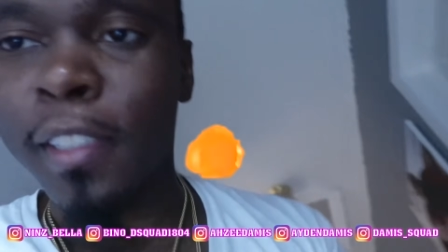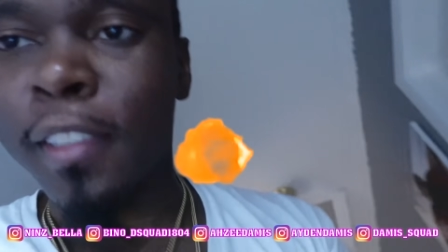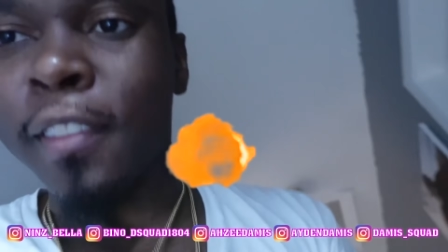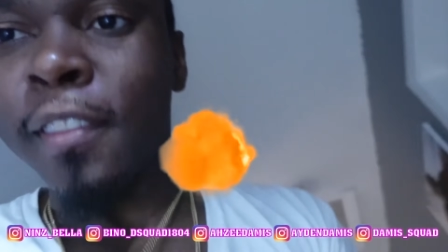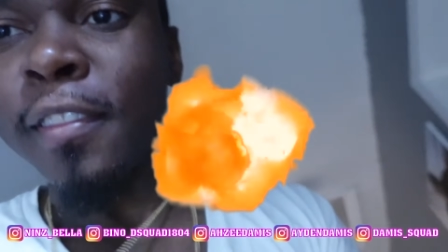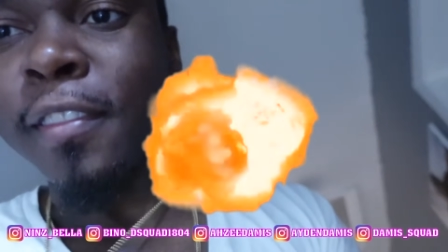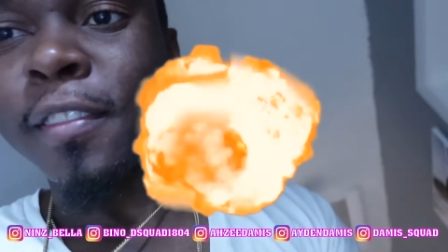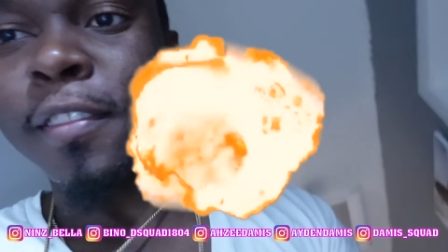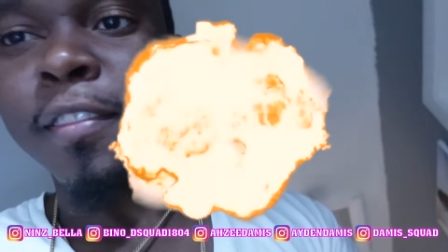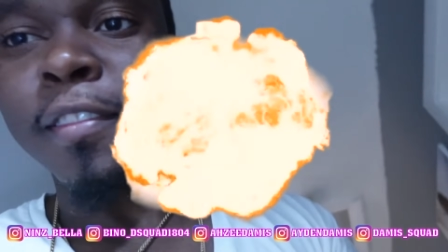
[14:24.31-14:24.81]
You know
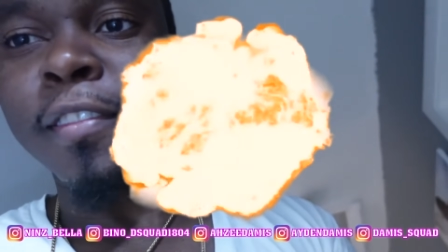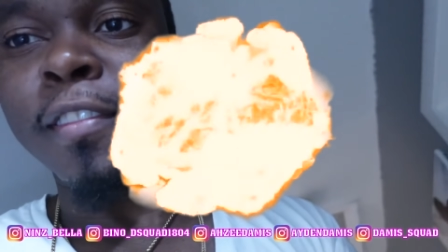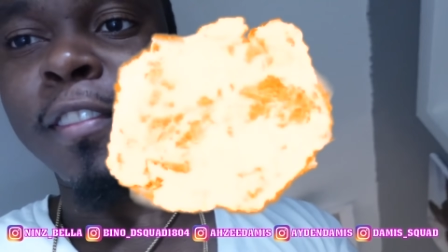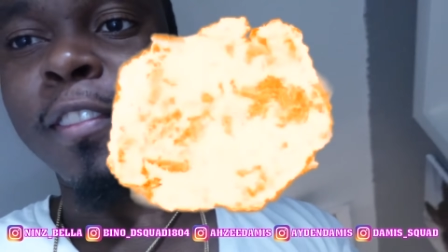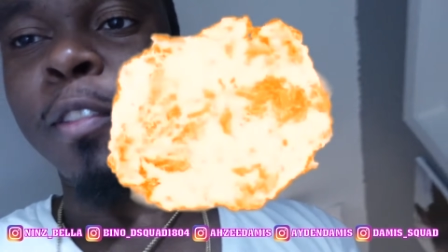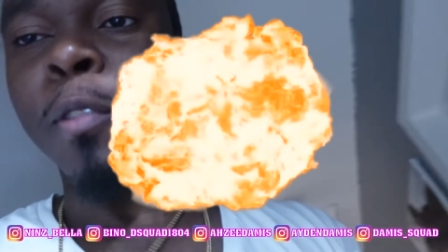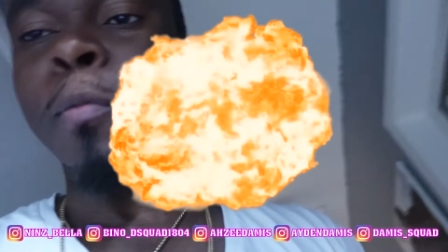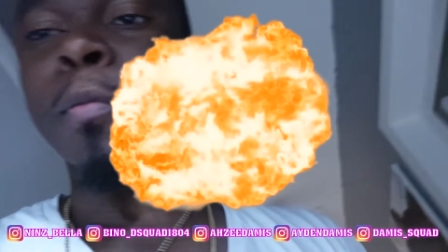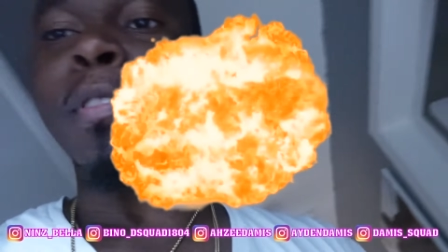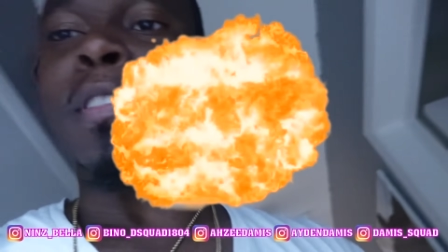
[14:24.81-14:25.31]
what
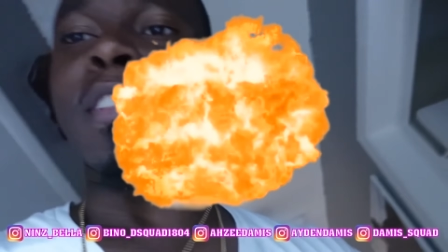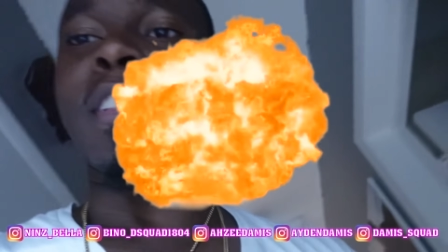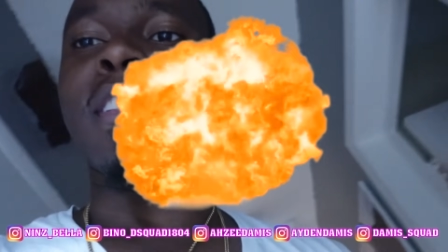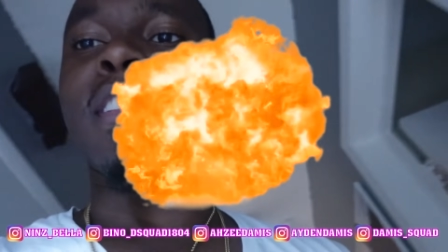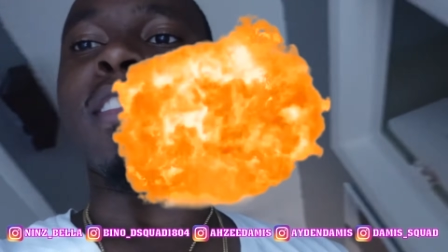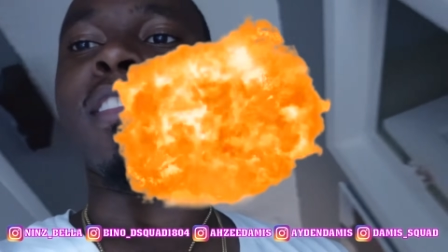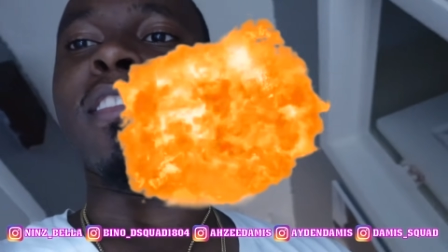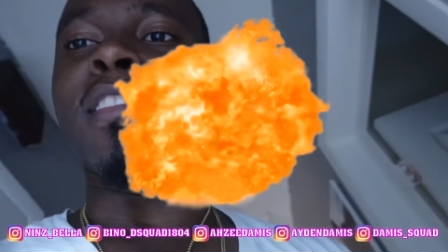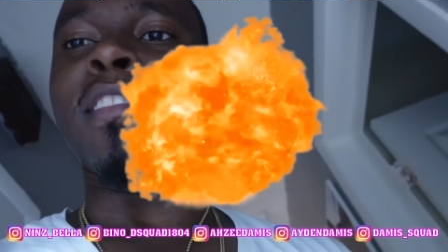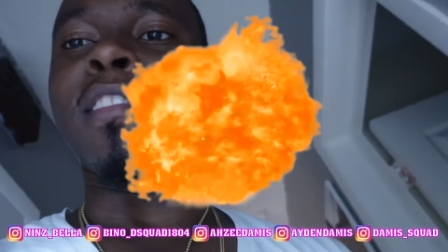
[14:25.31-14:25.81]
I'm
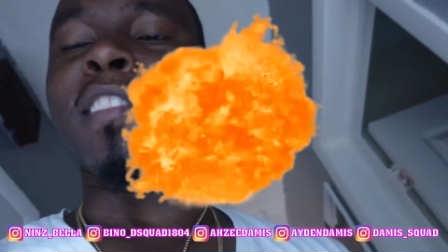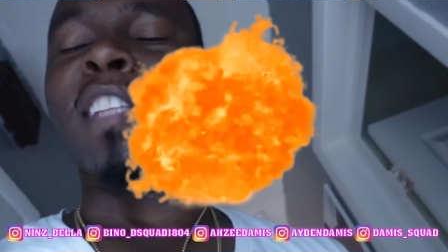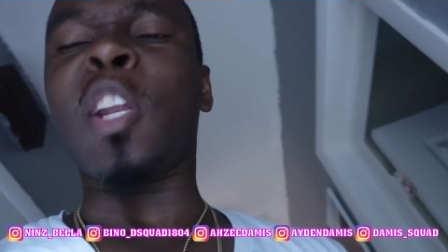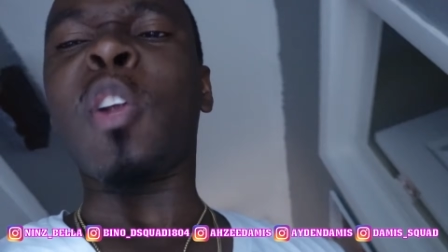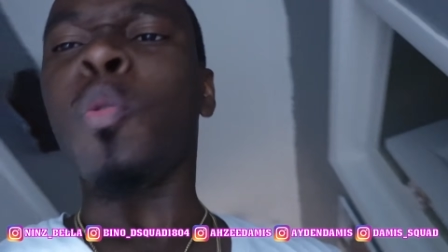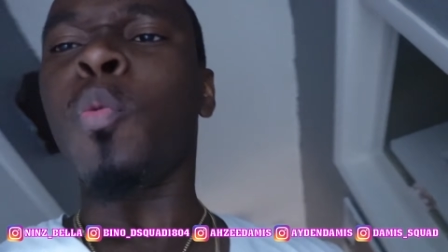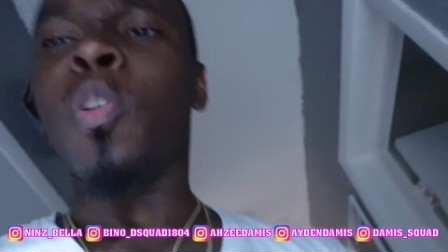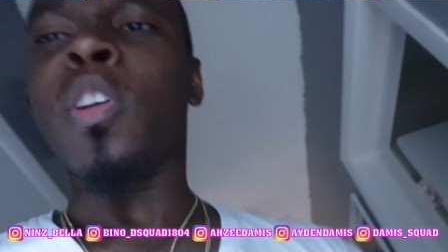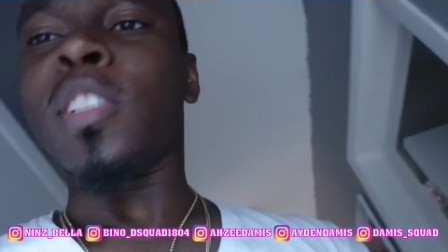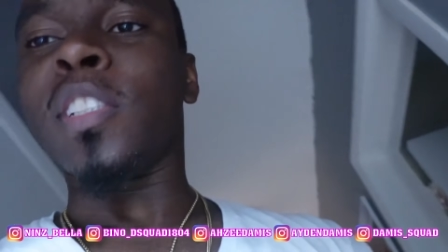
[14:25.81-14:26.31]
saying?
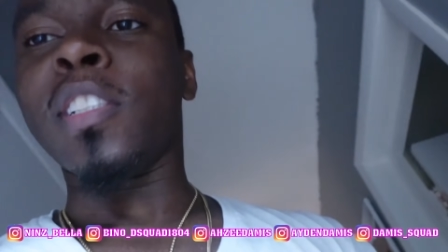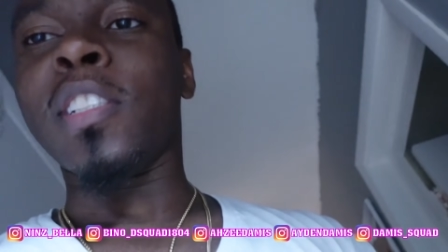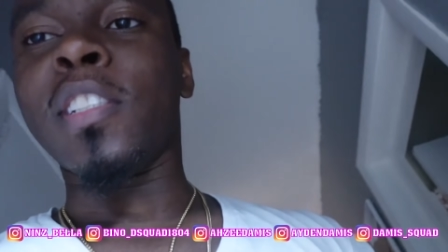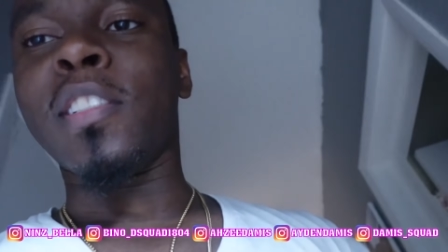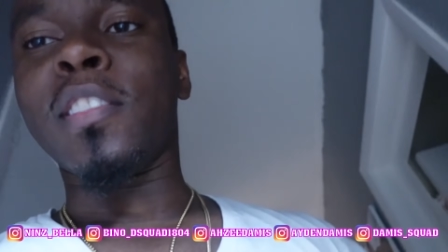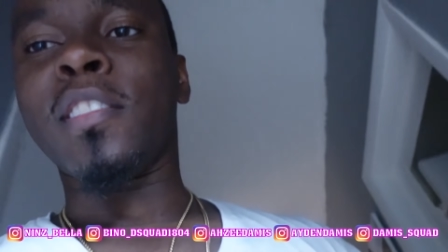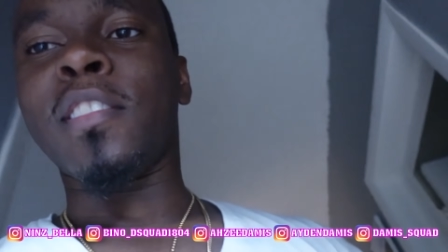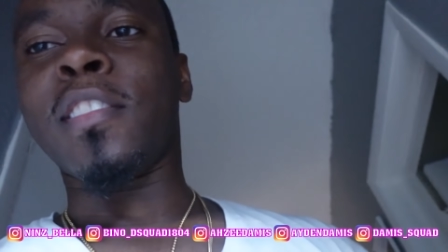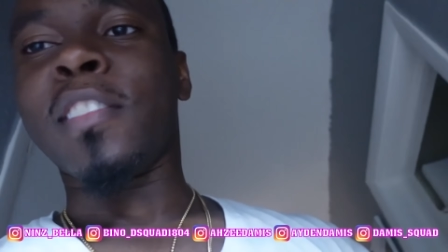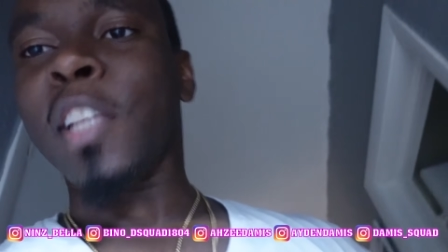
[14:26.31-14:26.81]
They don't want
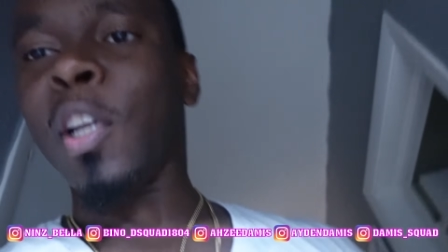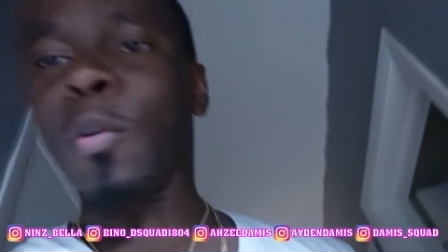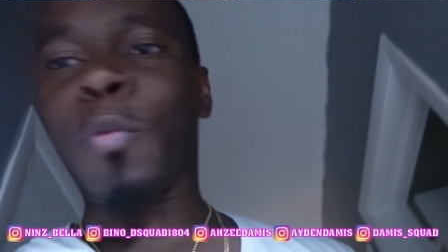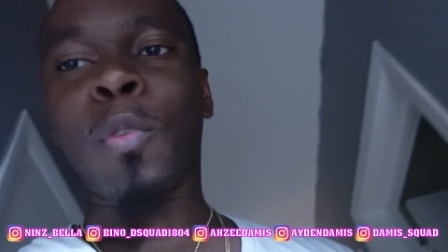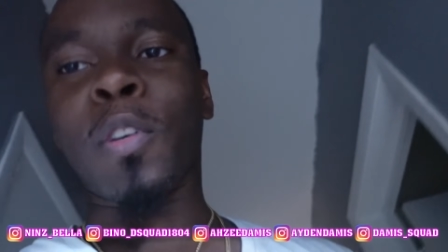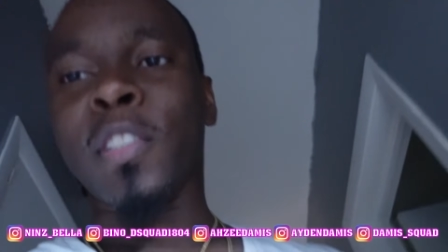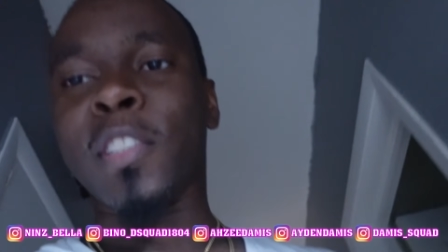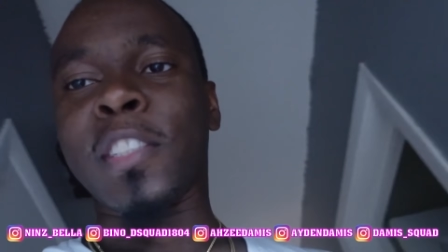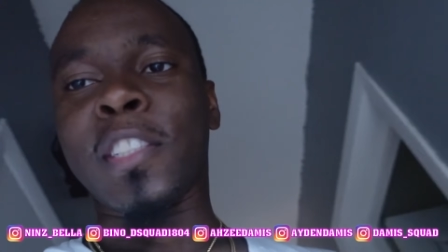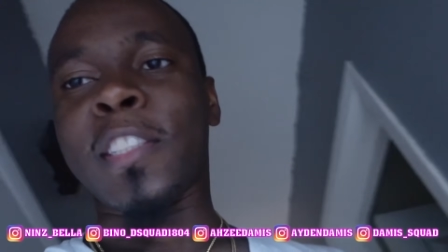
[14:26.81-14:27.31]
none. They
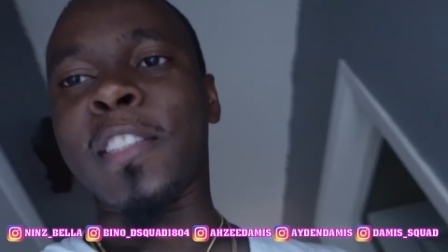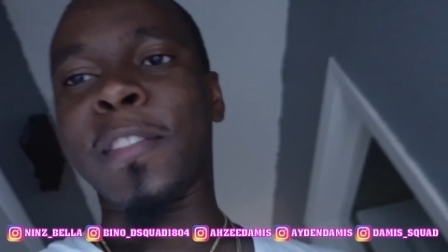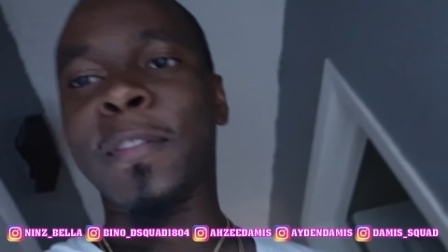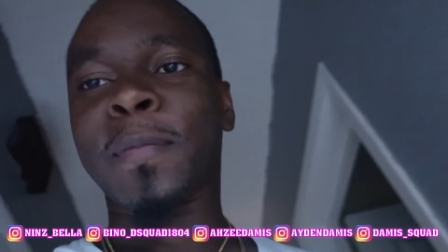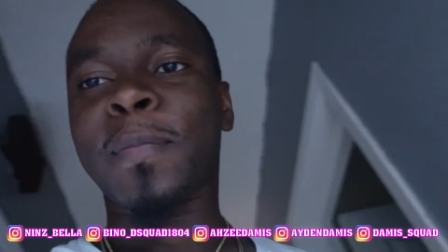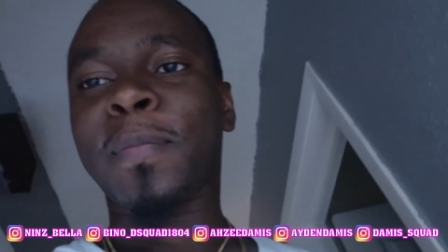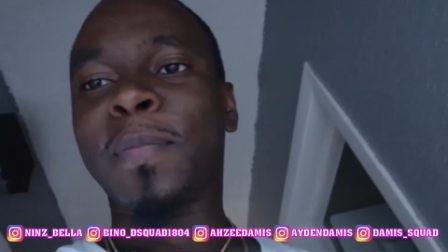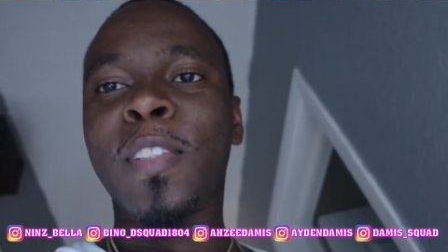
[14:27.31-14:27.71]
don't want none.